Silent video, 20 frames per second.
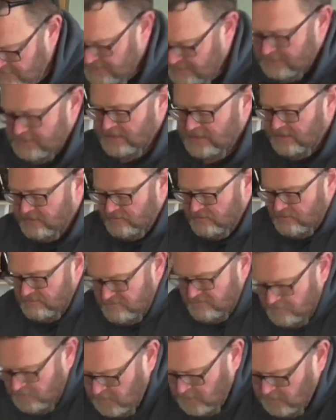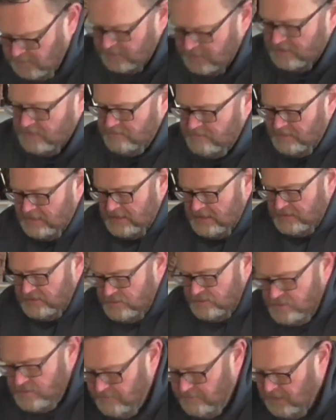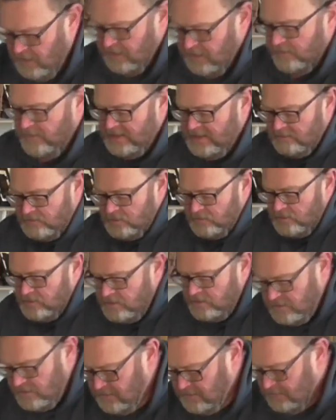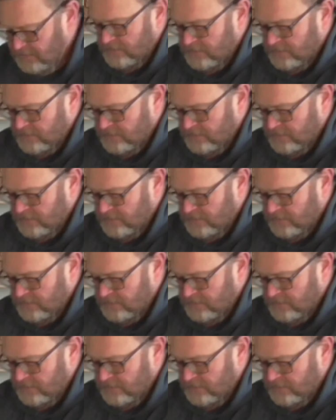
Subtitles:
Just get the rhythm going, it's not bad. You use your body weight more than